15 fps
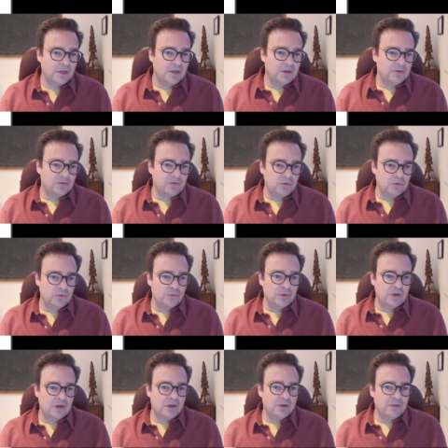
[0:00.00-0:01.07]

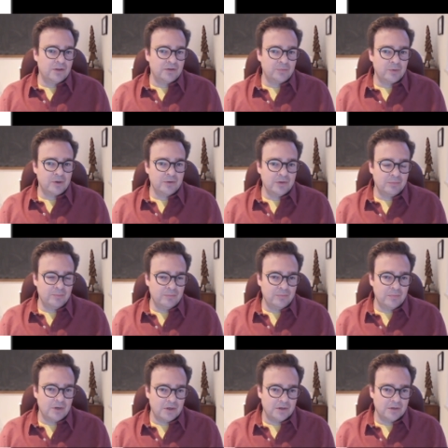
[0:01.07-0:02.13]
So uh, that's probably
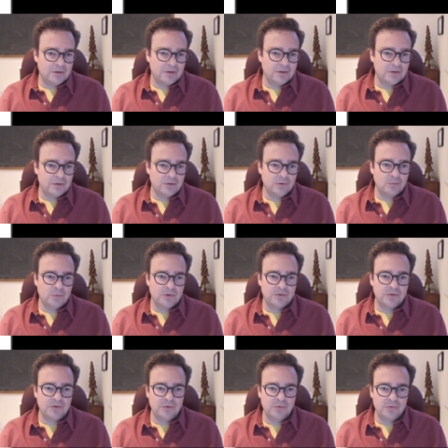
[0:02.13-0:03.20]
uh, a good one
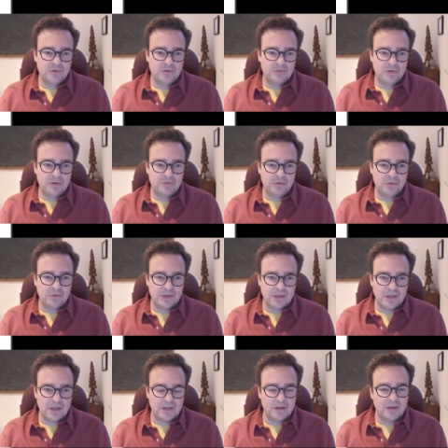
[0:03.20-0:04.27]
to use if, if you
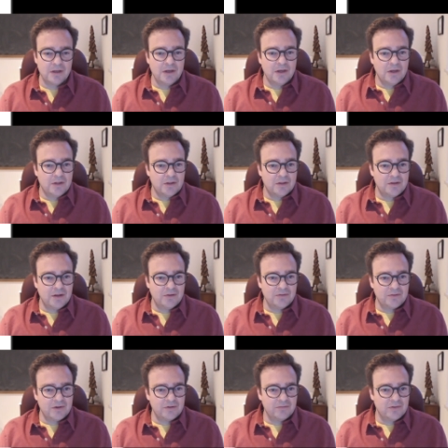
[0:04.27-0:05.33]
can get it. The
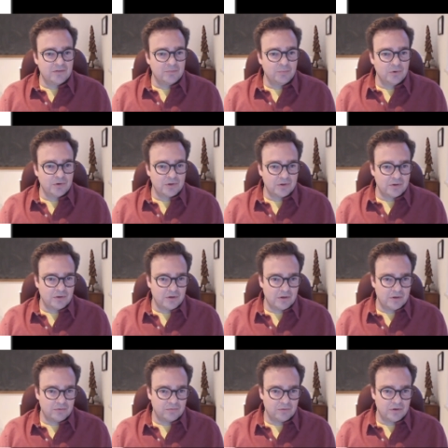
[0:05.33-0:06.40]
downside of this book
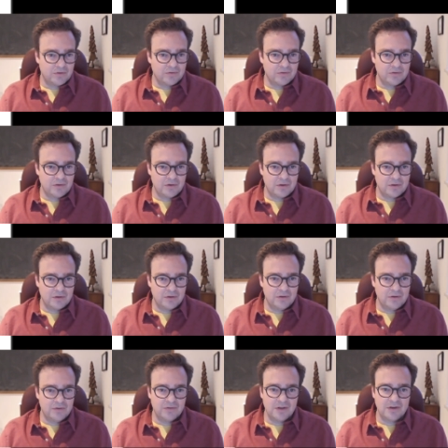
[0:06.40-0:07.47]
uh, for us uh,
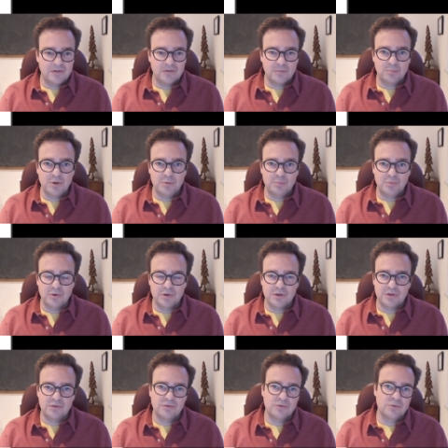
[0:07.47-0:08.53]
is that it's a print
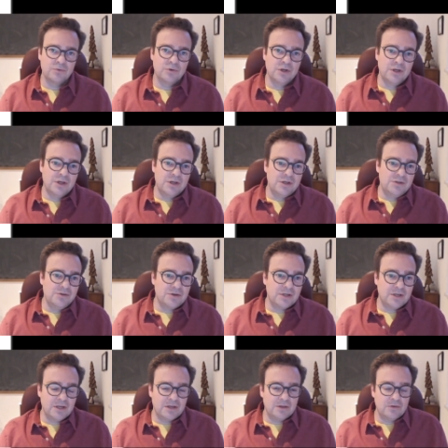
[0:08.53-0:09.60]
book. And so you
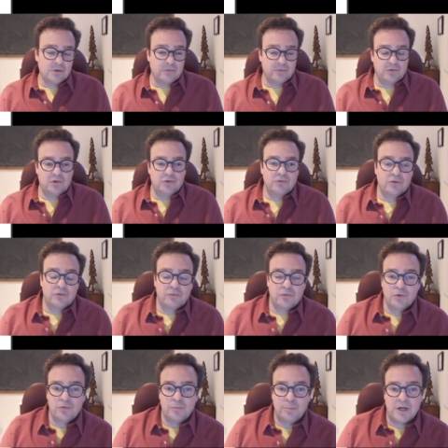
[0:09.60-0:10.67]
can get it, you could, you could of
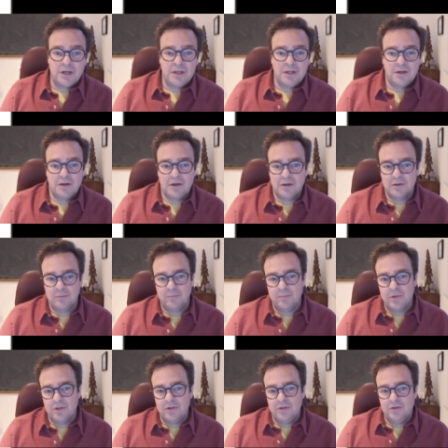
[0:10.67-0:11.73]
course buy it,
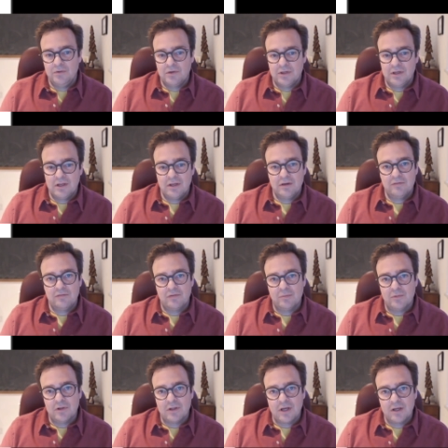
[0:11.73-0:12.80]
um, you can get it
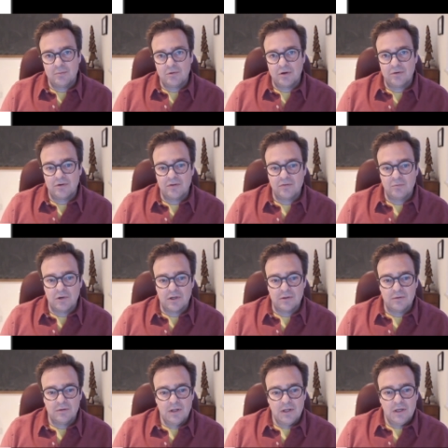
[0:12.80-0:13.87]
from the library as well.